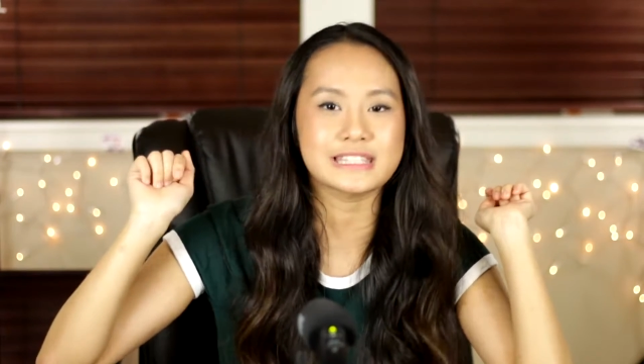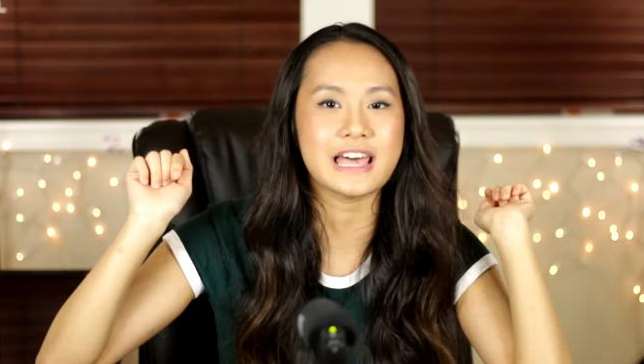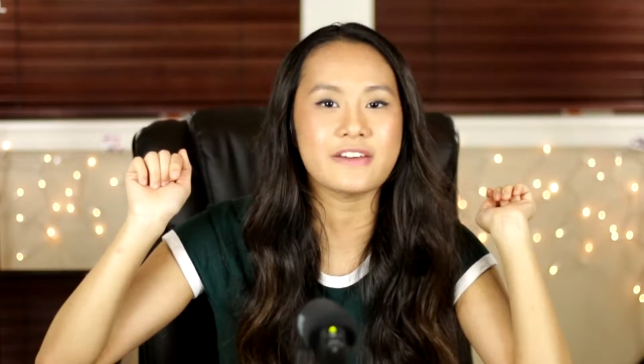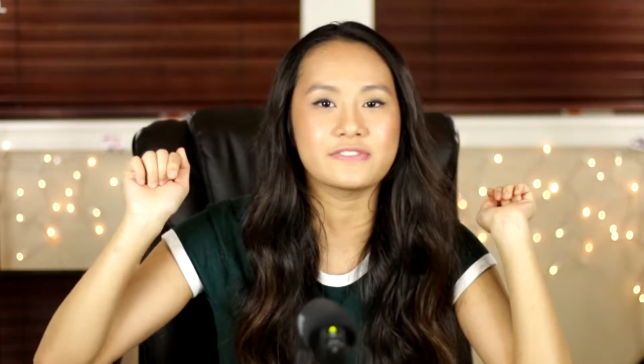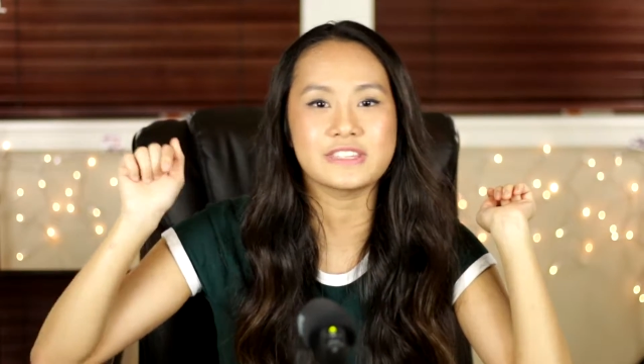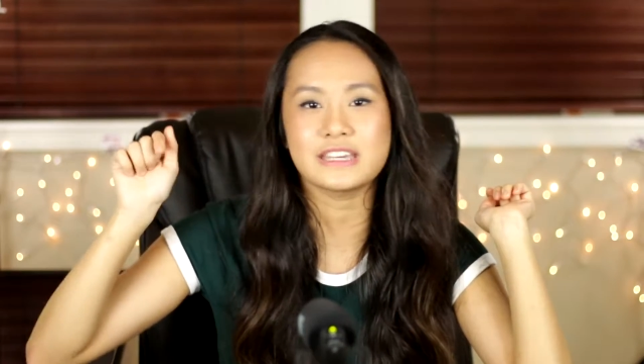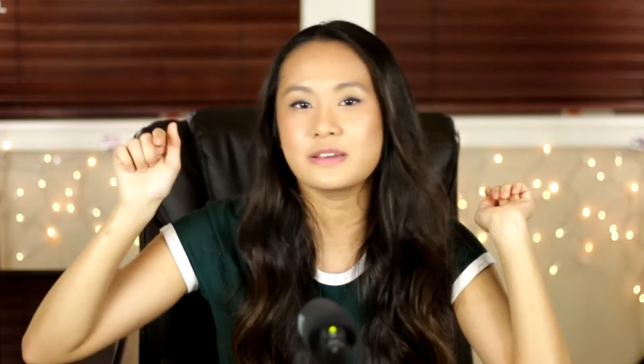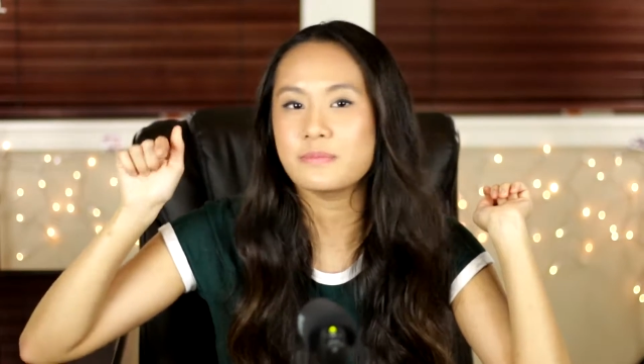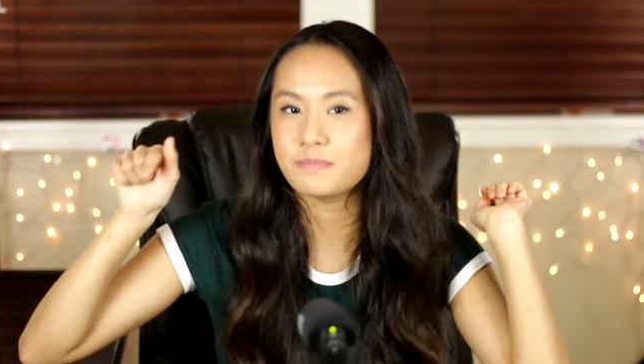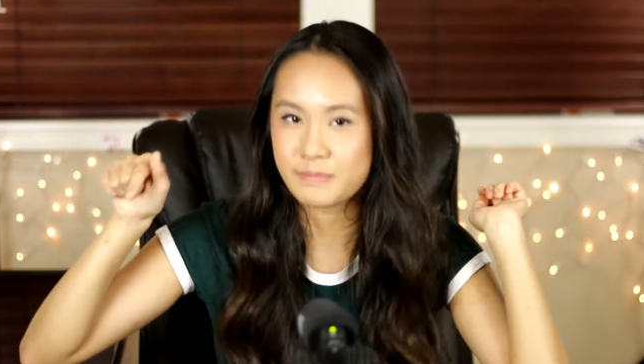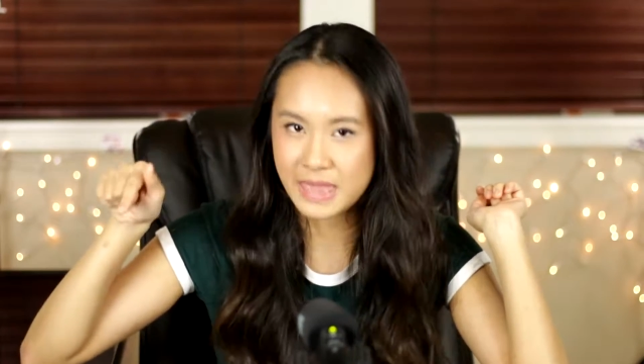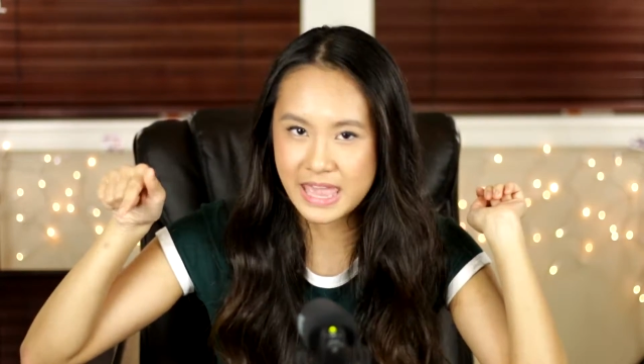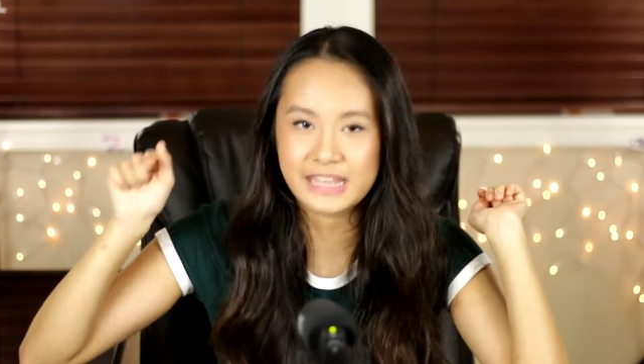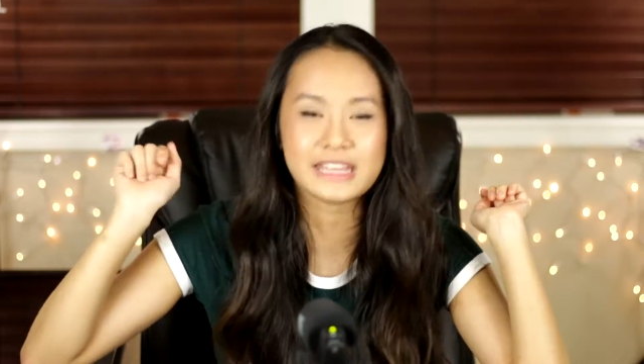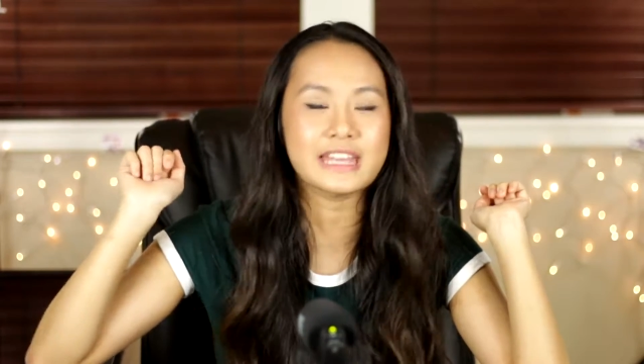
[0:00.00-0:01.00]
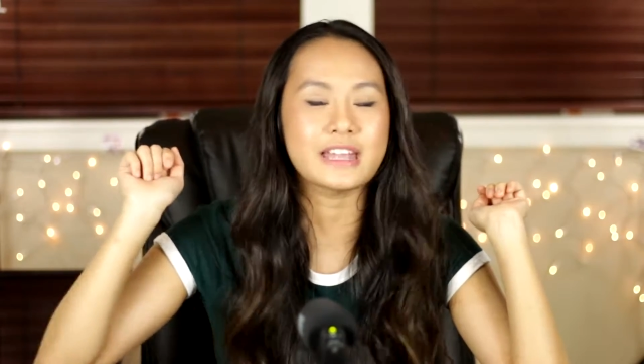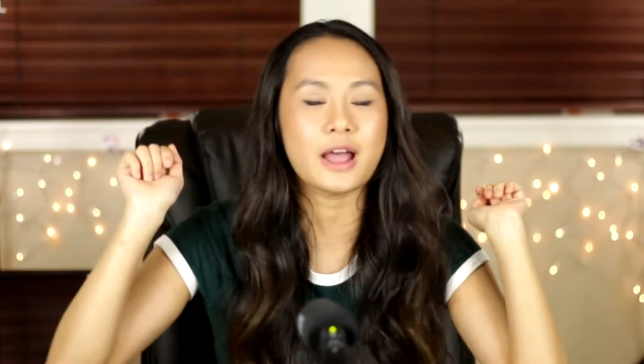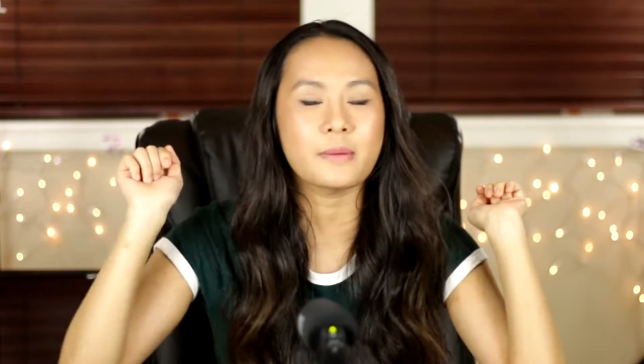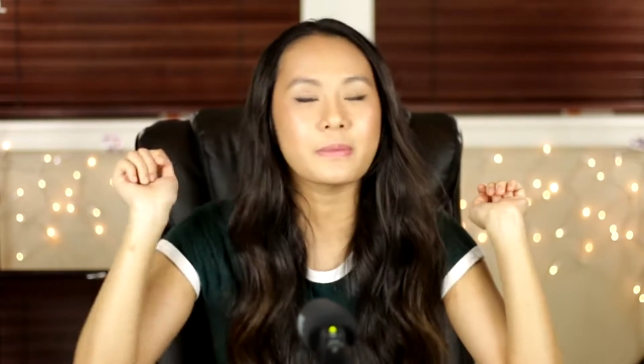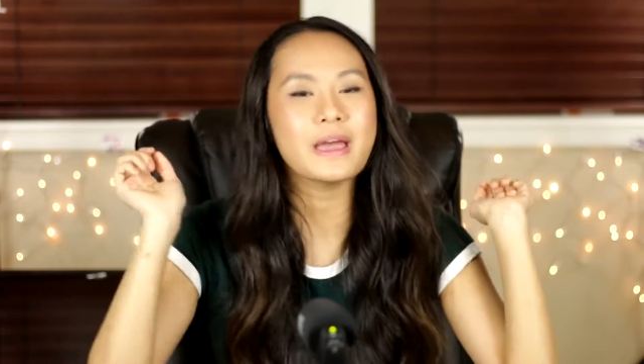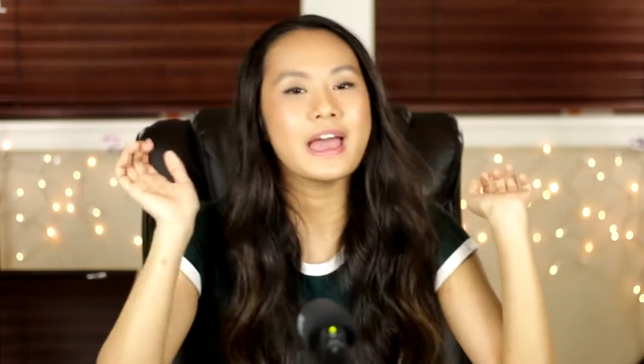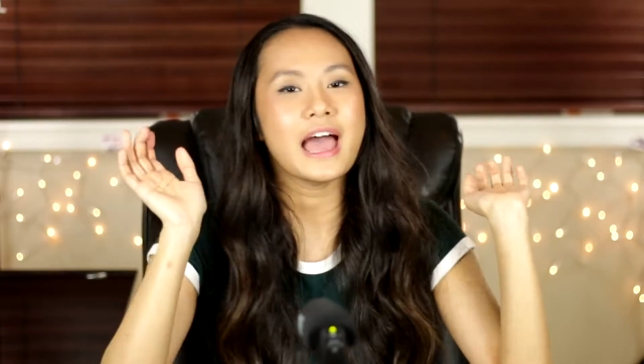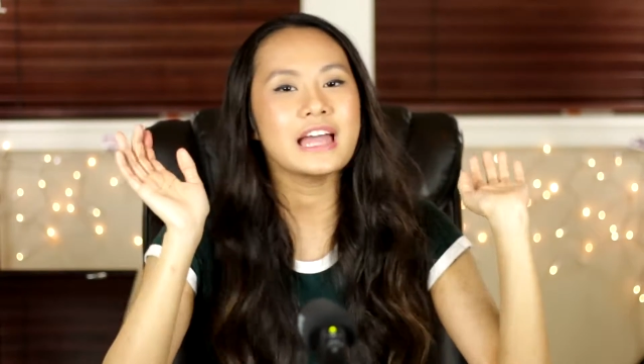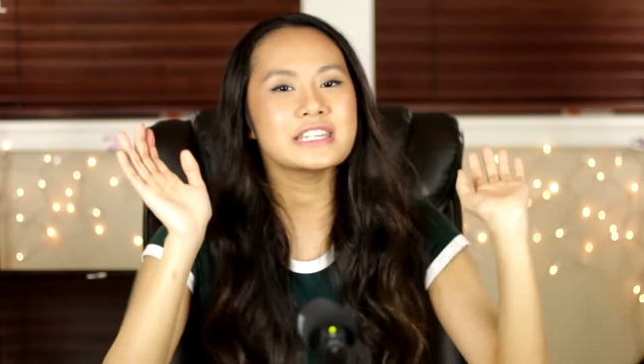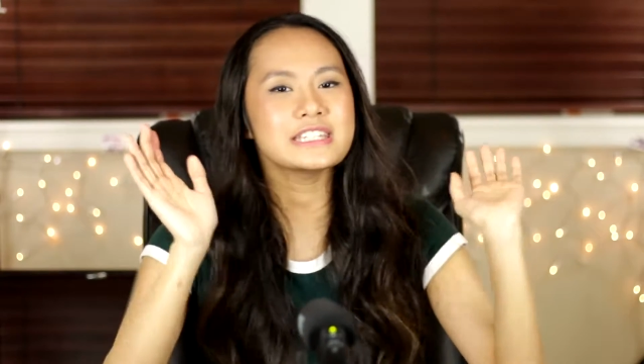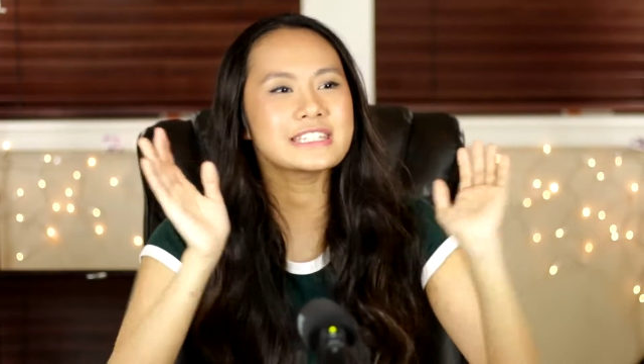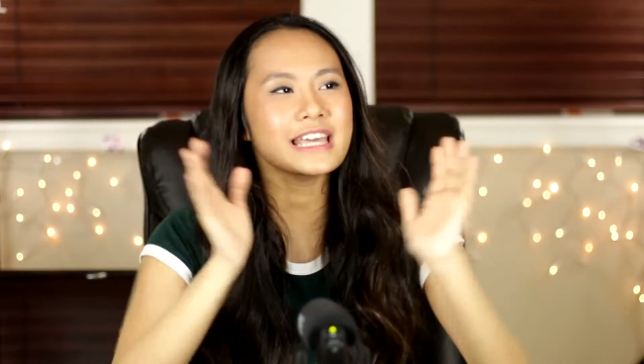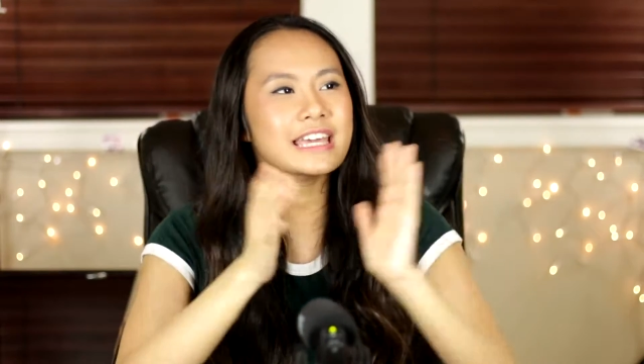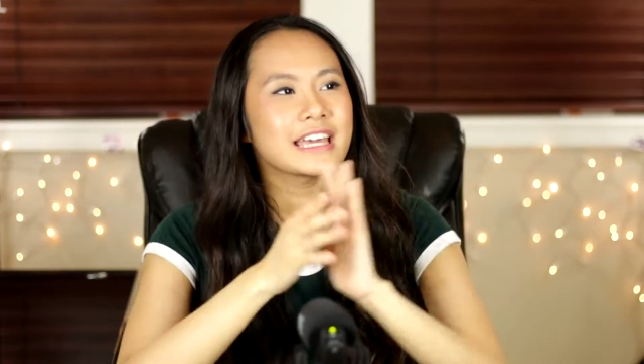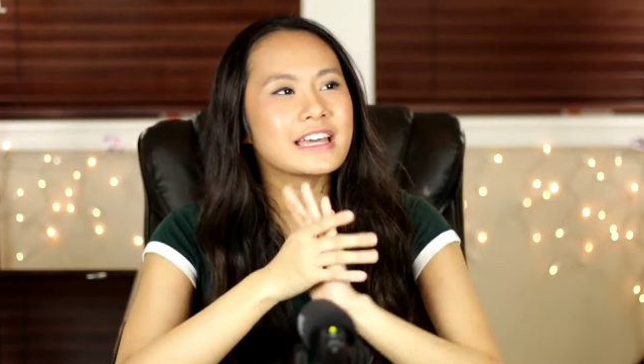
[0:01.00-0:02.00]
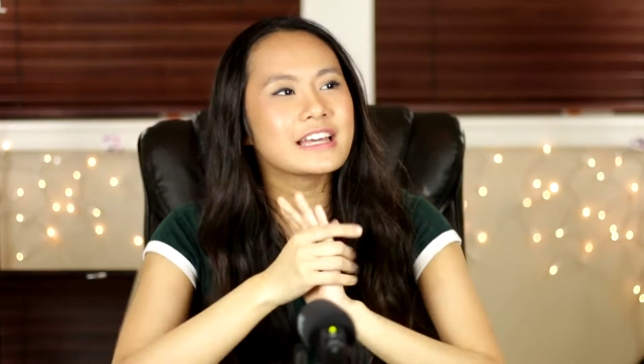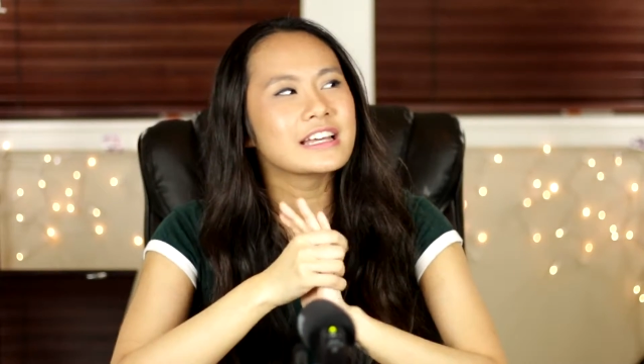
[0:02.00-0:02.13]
left it, pick it up. And she's like,